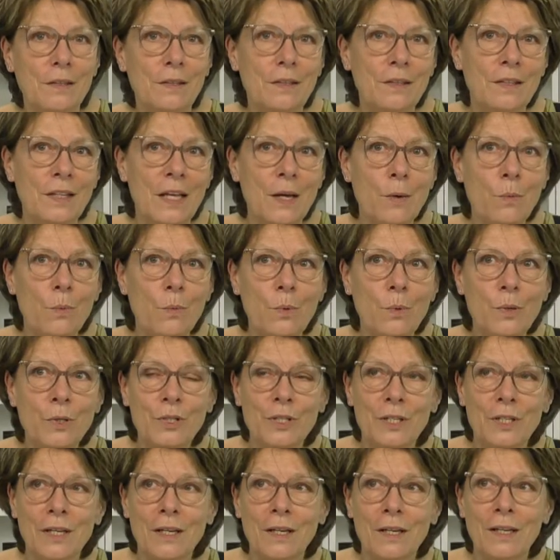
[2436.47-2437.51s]
there
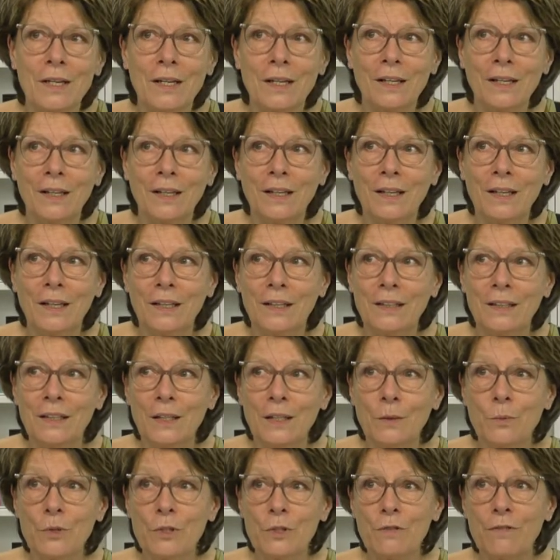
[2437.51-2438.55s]
was a
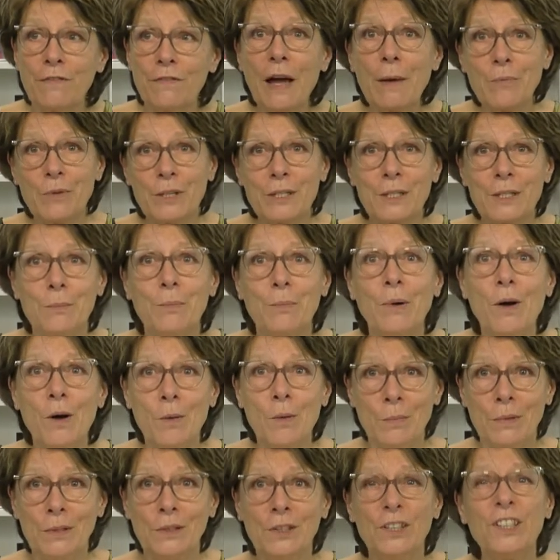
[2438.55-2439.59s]
there was a fabric
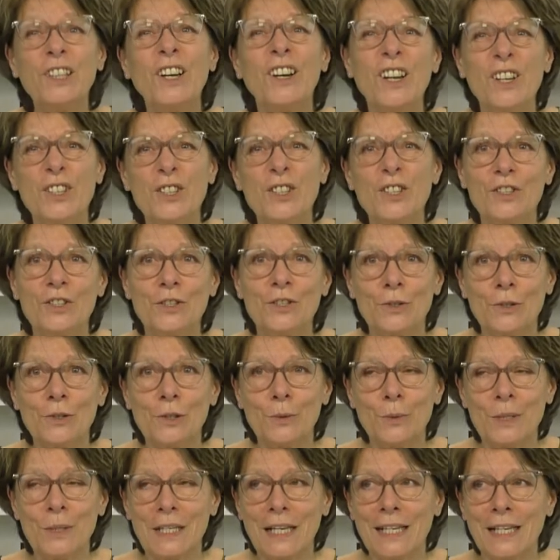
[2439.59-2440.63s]
department, you know, like John
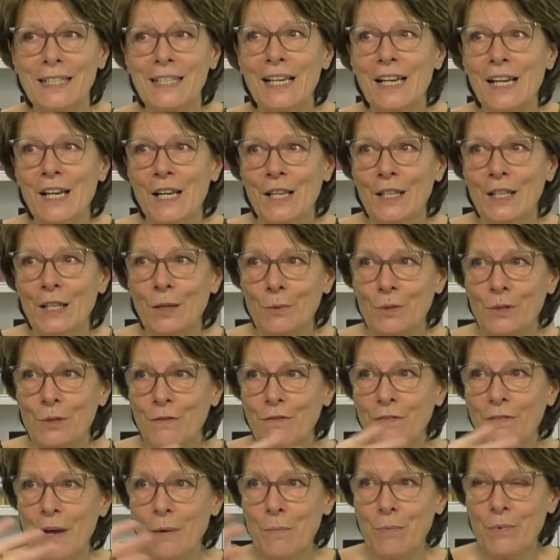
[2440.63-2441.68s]
Lewis has. There was a
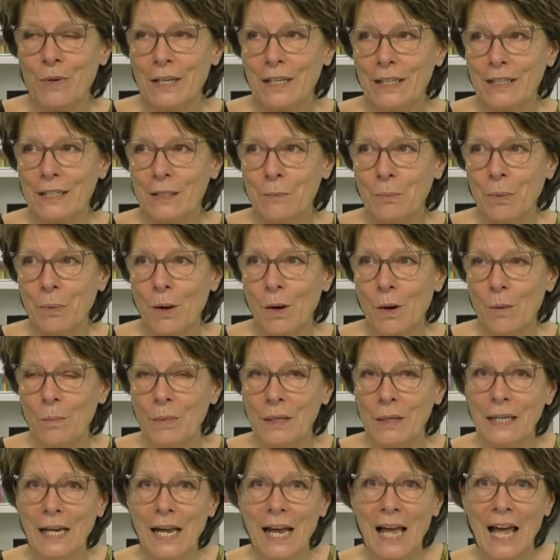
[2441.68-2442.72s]
fabric
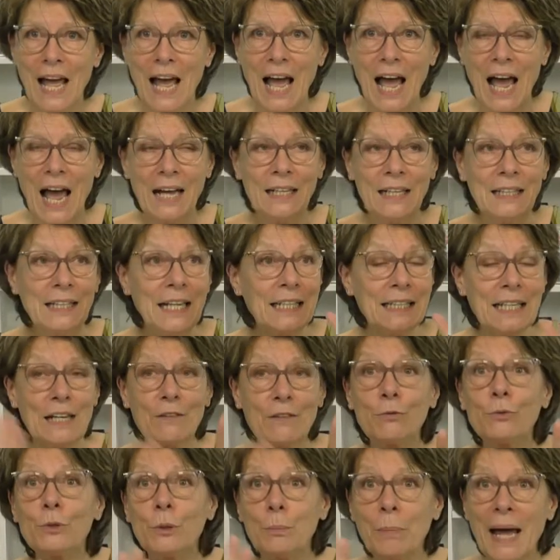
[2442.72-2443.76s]
department, and they'd have
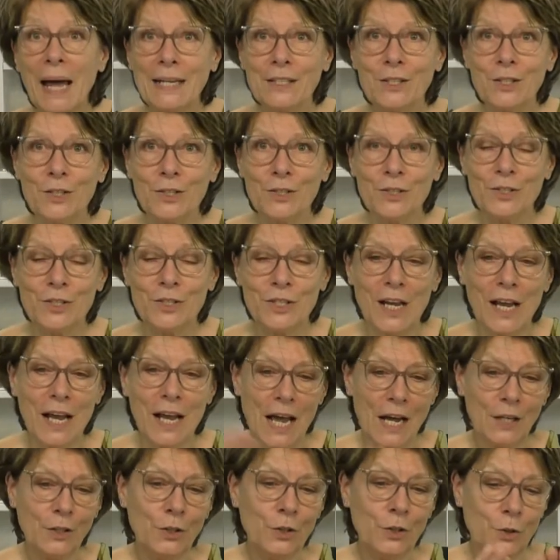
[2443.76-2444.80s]
all the patterns,
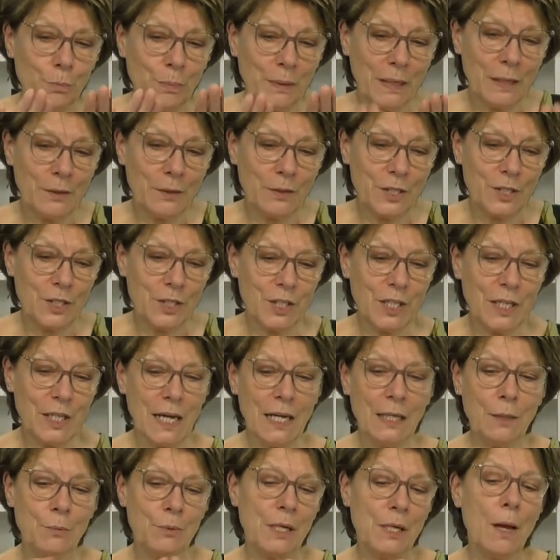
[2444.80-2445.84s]
and you'd be able to sit.
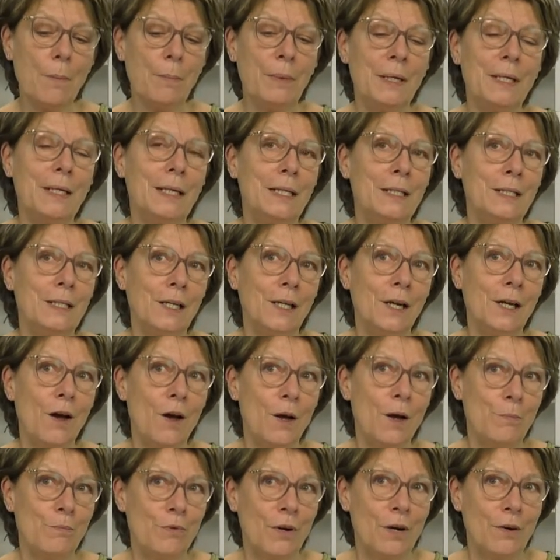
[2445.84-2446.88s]
And it was like being in a
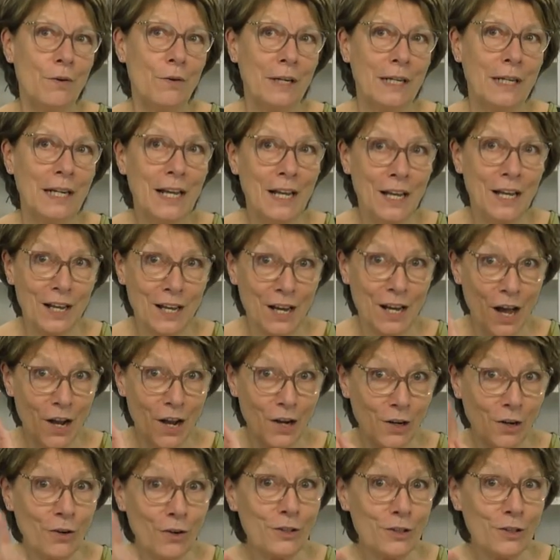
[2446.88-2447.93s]
library. A
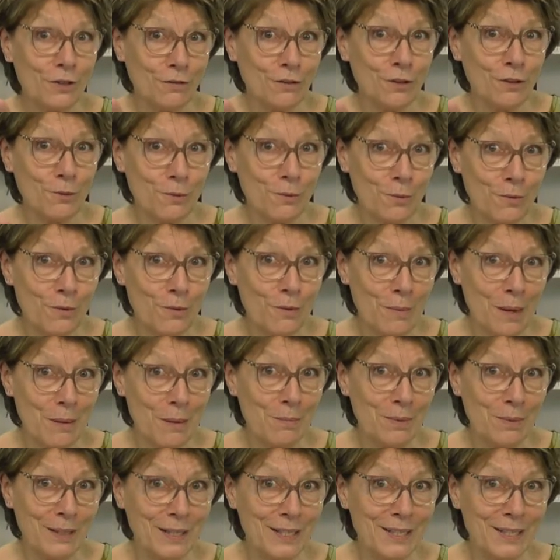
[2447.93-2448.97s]
lot of you will
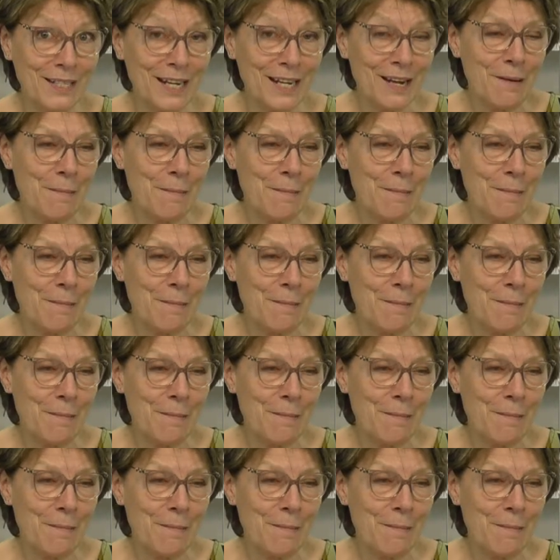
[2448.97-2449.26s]
remember this